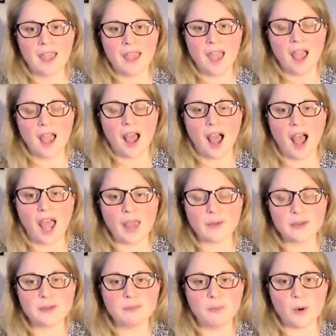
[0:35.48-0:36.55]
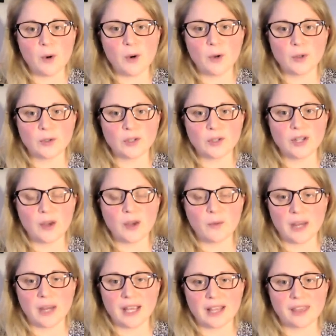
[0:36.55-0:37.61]
I was born
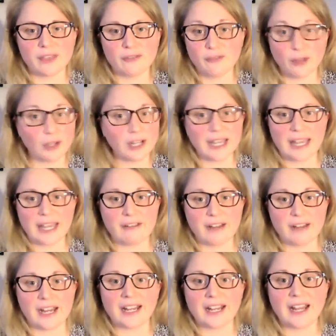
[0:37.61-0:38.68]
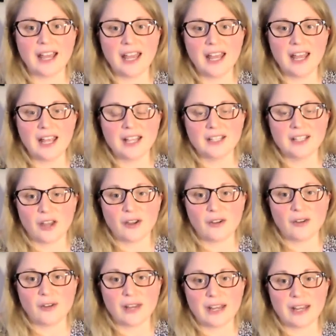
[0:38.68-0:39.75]
with full hearing,
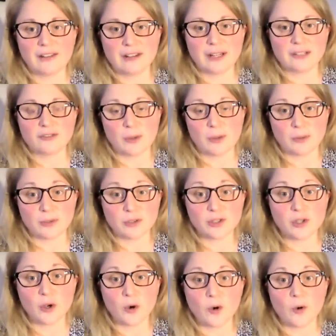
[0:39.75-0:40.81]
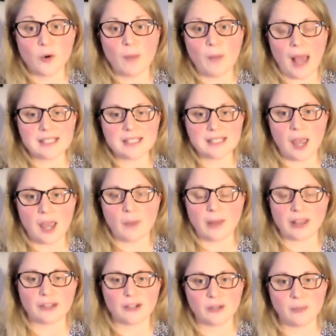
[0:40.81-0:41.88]
no hearing troubles at all, but as I went
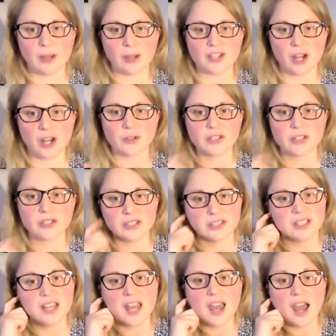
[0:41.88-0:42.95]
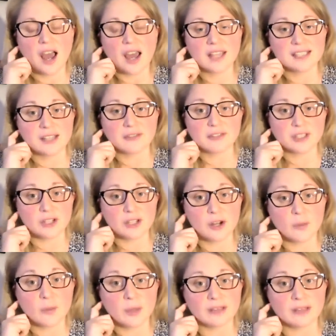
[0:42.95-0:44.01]
through my childhood, I suffered a lot
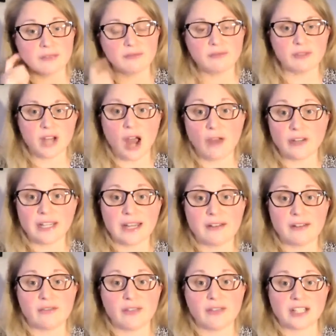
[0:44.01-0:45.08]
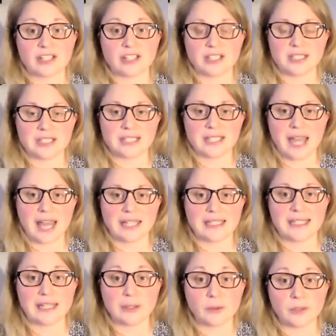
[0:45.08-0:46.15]
with recurrent ear infections and
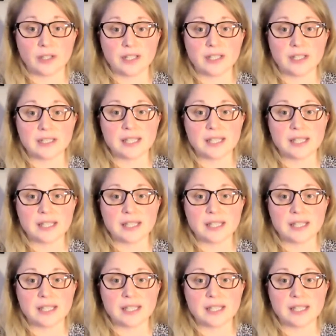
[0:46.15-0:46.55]
illness.